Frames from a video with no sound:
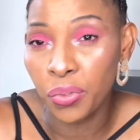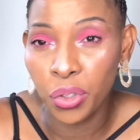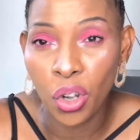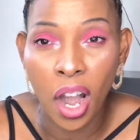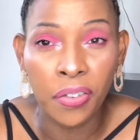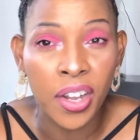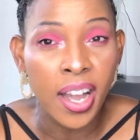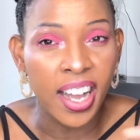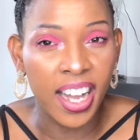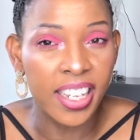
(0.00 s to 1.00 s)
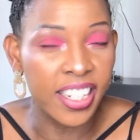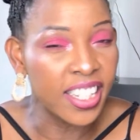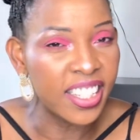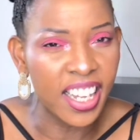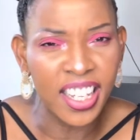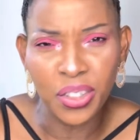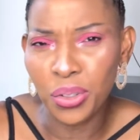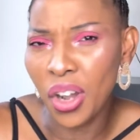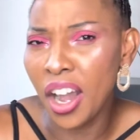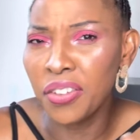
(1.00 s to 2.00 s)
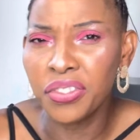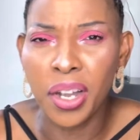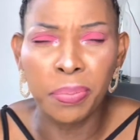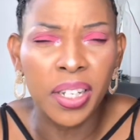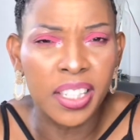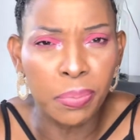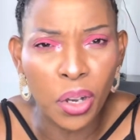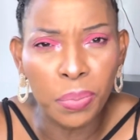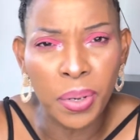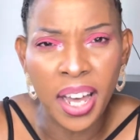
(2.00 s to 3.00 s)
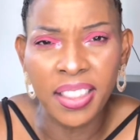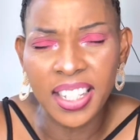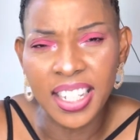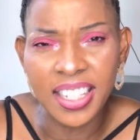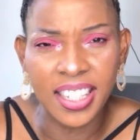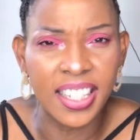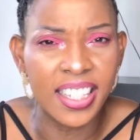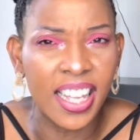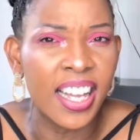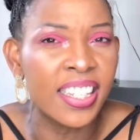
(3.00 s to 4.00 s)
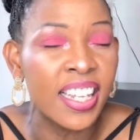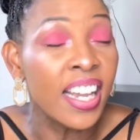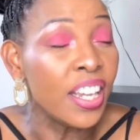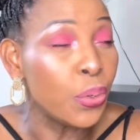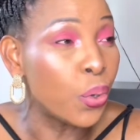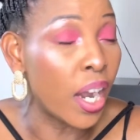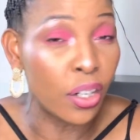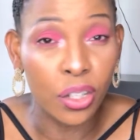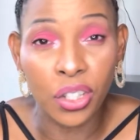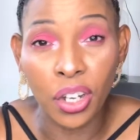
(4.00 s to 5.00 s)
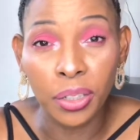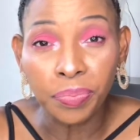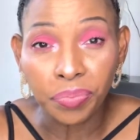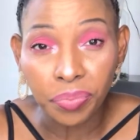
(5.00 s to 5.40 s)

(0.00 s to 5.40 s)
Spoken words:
If you don't have nieces, you don't have your small brothers and sisters, you can also